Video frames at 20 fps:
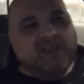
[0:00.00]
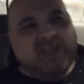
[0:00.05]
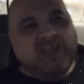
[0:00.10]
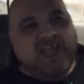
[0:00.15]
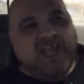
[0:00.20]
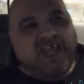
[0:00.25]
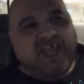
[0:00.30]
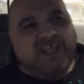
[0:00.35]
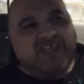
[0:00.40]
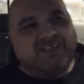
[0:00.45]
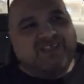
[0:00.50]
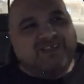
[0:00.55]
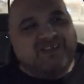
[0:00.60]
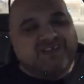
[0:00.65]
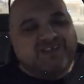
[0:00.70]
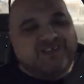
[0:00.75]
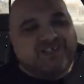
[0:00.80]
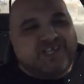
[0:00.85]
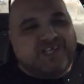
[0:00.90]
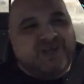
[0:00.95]
And
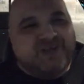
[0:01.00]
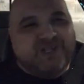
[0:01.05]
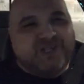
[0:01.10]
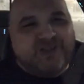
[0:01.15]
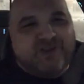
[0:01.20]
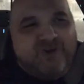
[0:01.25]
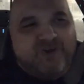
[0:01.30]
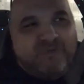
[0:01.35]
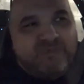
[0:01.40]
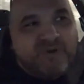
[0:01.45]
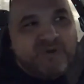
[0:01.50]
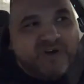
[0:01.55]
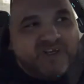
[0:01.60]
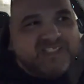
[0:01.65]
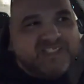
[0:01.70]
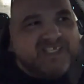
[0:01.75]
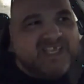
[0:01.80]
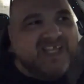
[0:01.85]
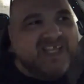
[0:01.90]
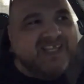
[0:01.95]
Sheldon Goldberg
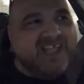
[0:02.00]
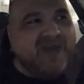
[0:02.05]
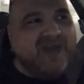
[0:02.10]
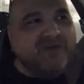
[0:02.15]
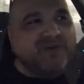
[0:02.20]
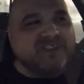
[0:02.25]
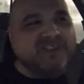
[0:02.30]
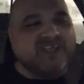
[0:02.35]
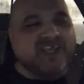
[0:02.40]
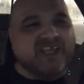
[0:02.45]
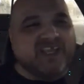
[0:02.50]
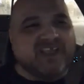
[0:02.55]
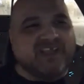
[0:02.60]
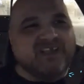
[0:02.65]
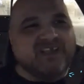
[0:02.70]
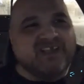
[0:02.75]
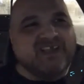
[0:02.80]
said that was like,